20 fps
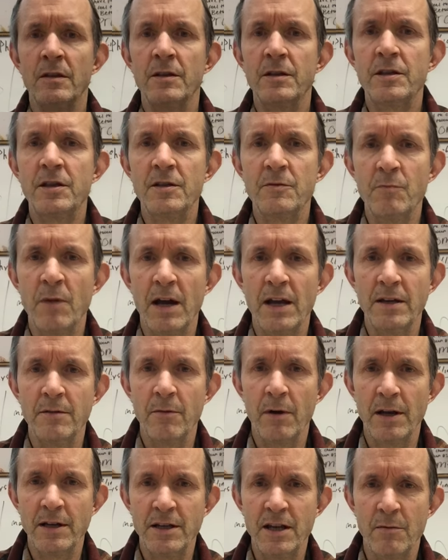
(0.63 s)
This is
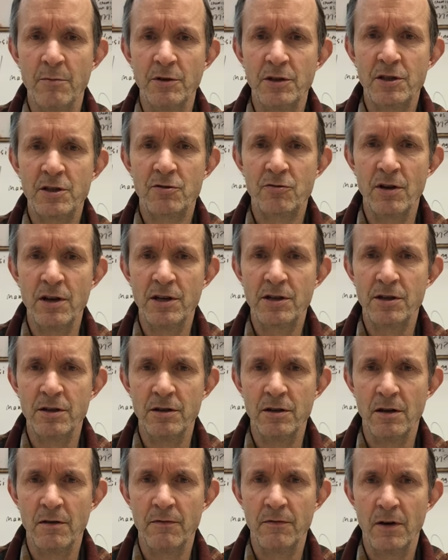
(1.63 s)
my
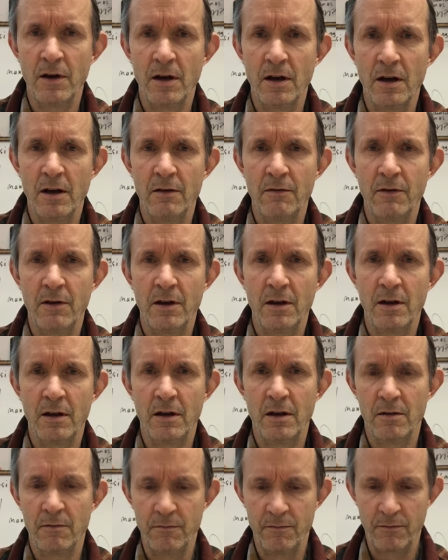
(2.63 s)
demonstration of
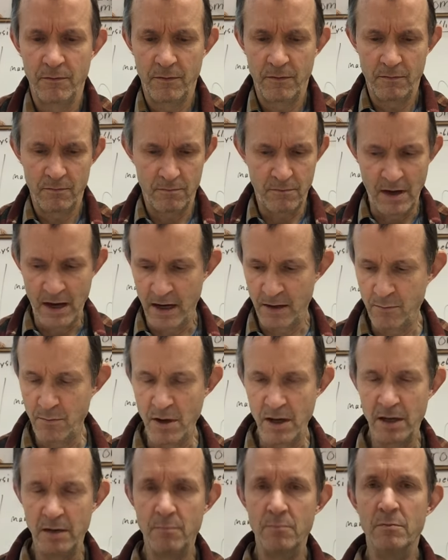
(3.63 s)

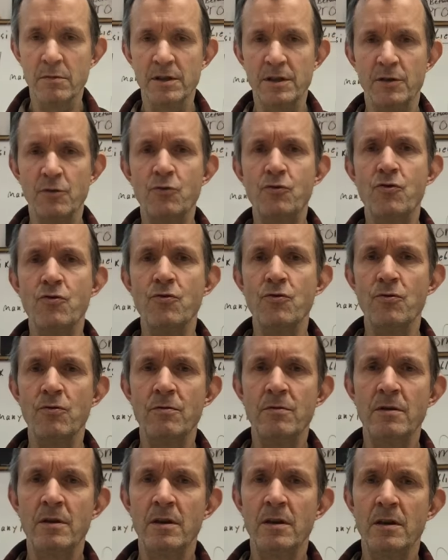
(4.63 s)
man-made
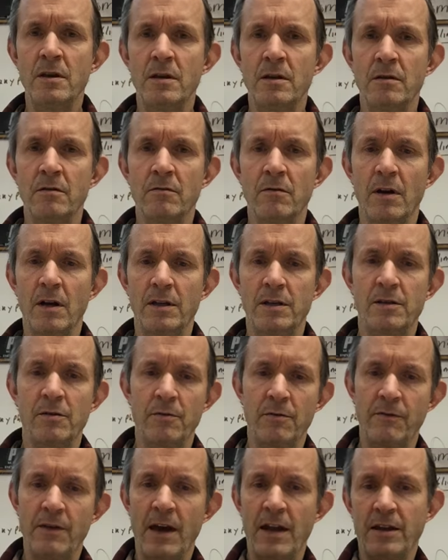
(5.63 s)
Mazuku, right? So
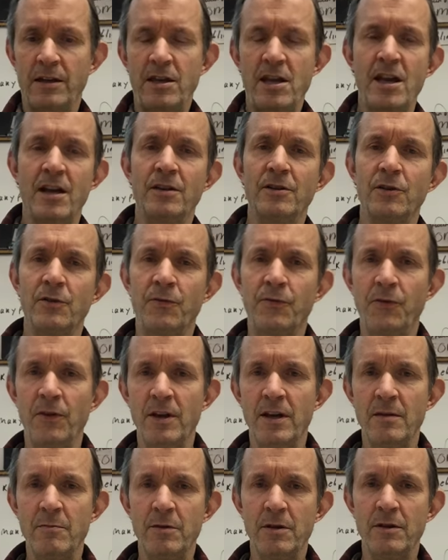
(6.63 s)
we've got a candle
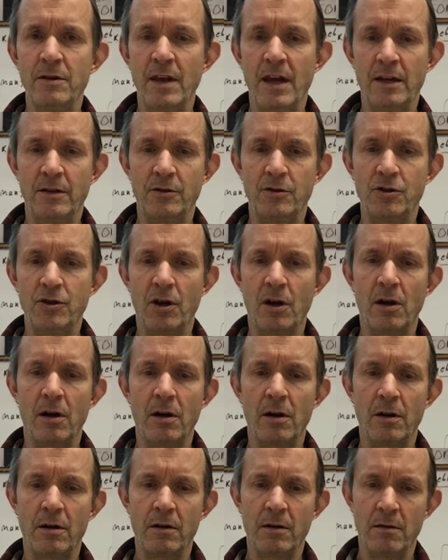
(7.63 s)
flame in that
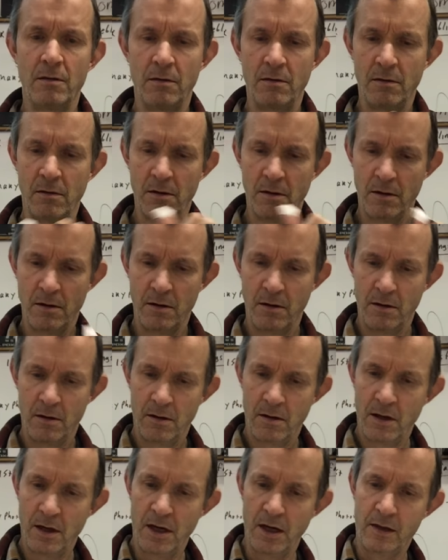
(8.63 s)
jar,
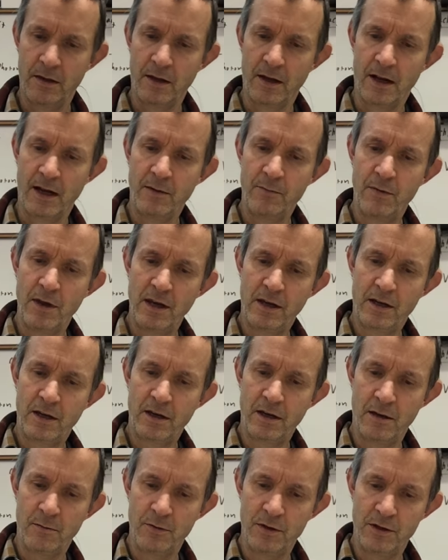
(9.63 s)
and then I make
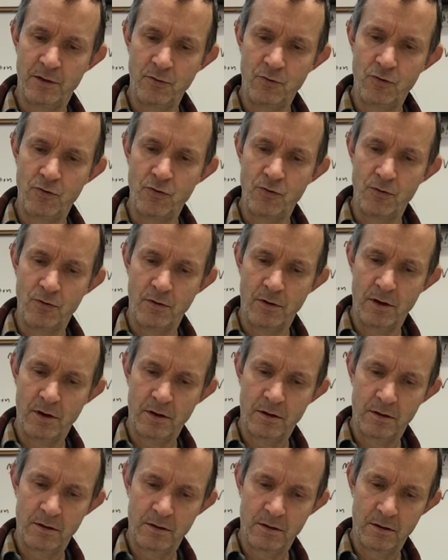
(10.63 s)
a Mazuku.
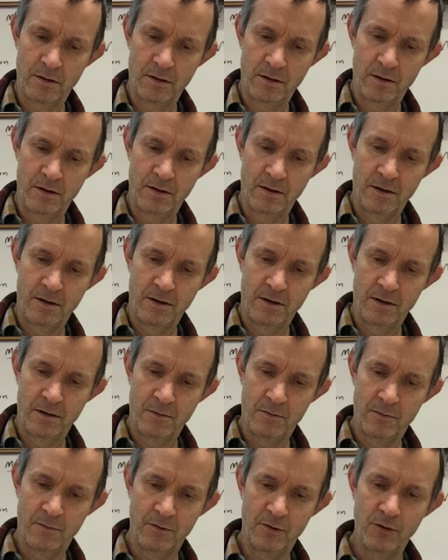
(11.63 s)

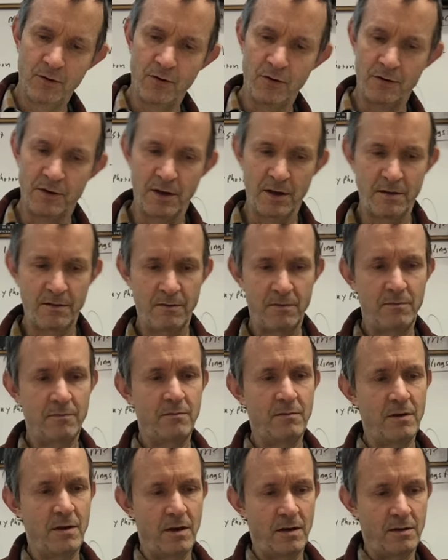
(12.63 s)
Mazuku is
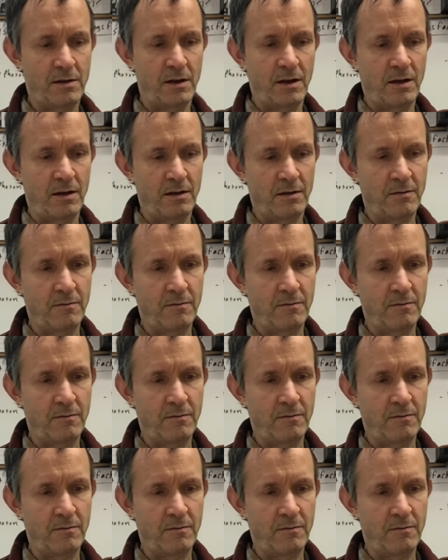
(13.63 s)
a